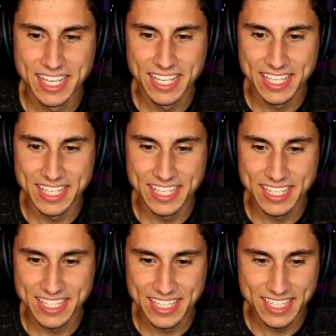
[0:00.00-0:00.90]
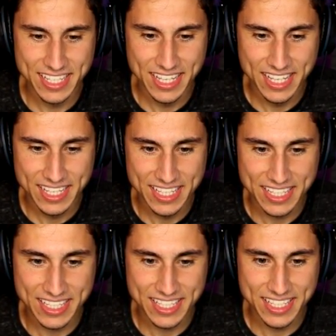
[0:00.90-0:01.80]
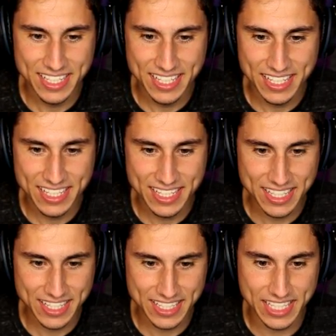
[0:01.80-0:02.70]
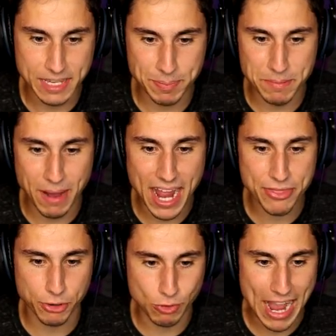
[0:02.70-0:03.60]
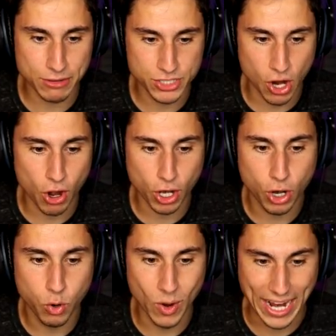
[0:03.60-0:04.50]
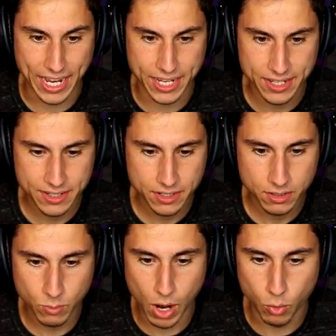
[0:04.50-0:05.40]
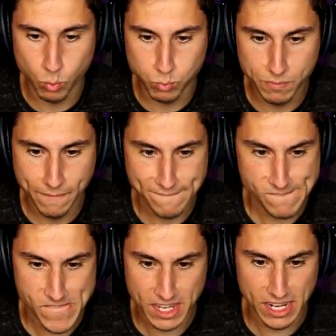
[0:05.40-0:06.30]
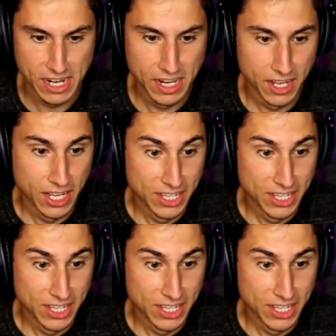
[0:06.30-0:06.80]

It said use your weapon, and my weapon apparently was a giant hammer. Keep in mind, the rounds are quick. Oh!